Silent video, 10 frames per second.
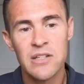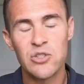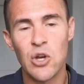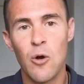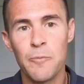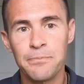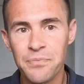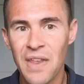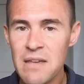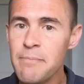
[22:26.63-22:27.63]

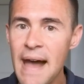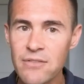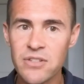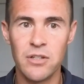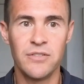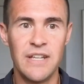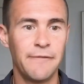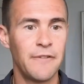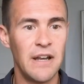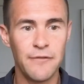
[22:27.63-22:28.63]
So inbound's a little
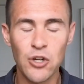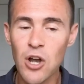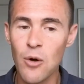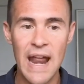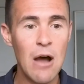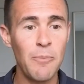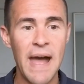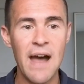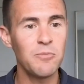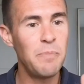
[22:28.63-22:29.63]
different. If you're going
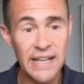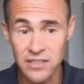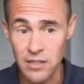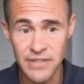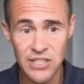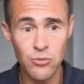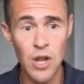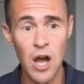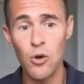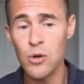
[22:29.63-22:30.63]
outbound, pick something
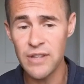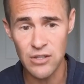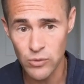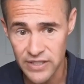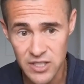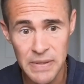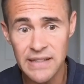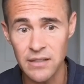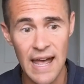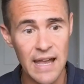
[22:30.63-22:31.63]
that you can
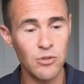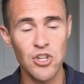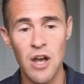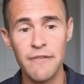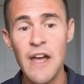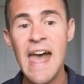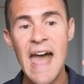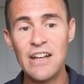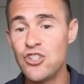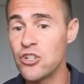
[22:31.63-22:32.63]
speak the language of
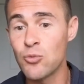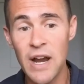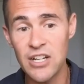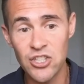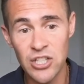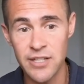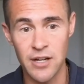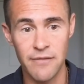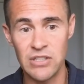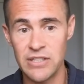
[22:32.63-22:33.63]
and just write a shit
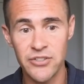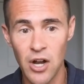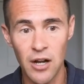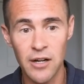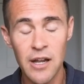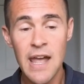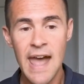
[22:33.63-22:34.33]
ton of it to start.